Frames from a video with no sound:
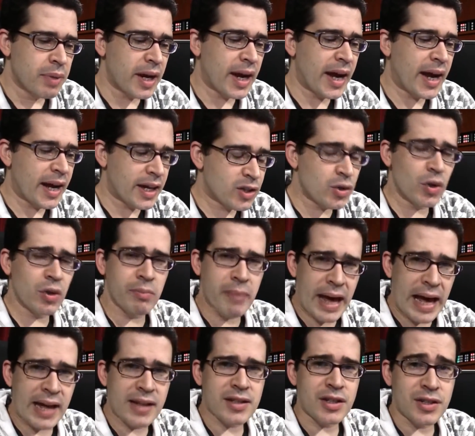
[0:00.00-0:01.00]
But I told
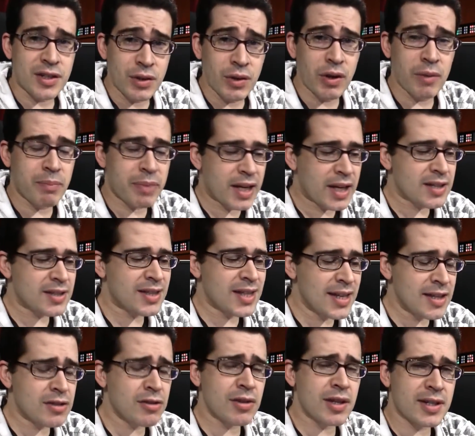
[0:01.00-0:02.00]
Matt to do it because
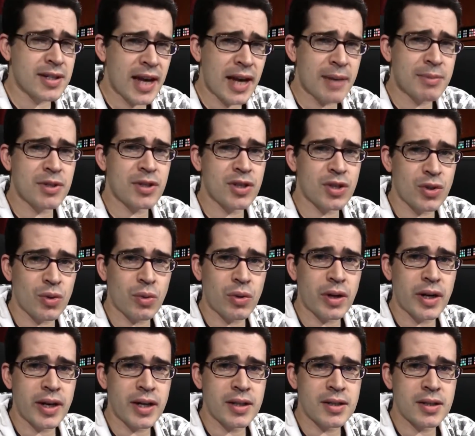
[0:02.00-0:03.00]
these are the types of
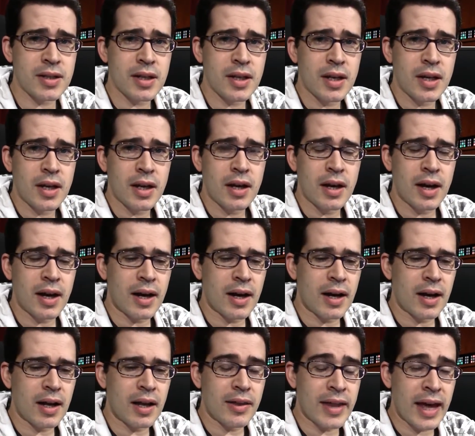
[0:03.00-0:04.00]
stories
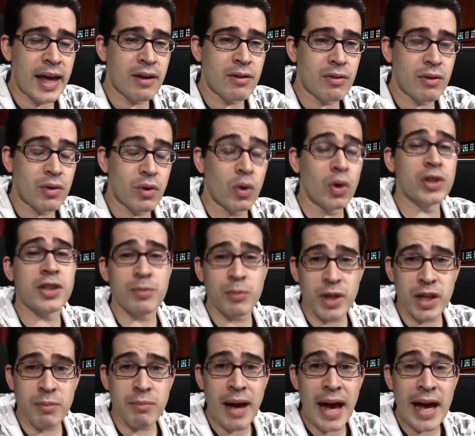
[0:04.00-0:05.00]
that
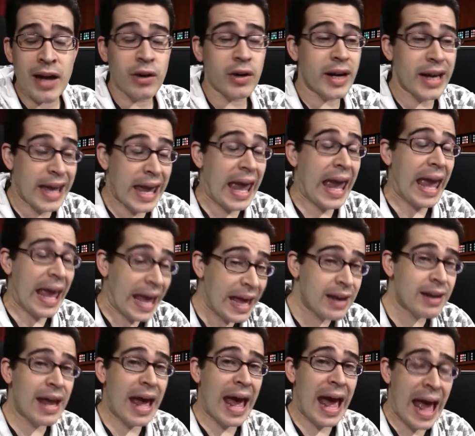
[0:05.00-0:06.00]
ultimately matter and
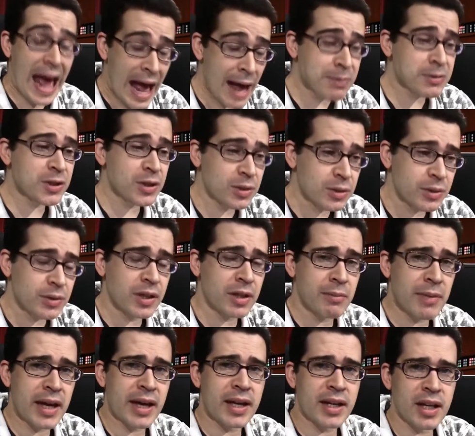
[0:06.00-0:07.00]
can
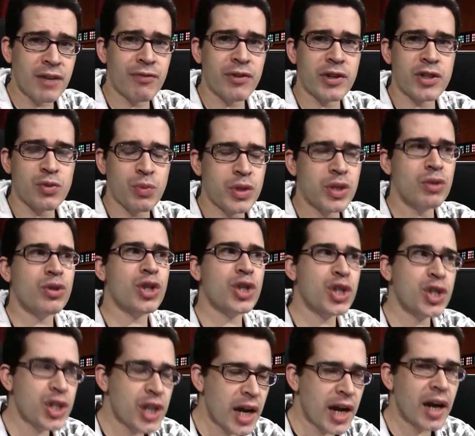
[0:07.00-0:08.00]
absolutely make a difference. When you
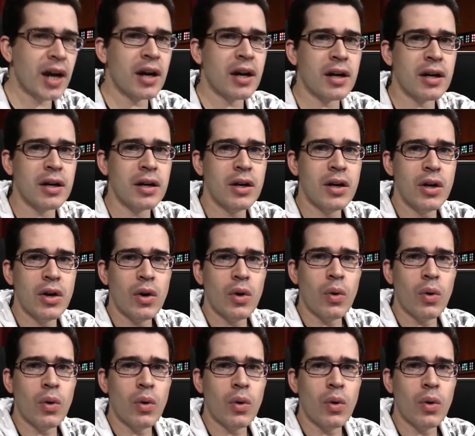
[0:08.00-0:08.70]
share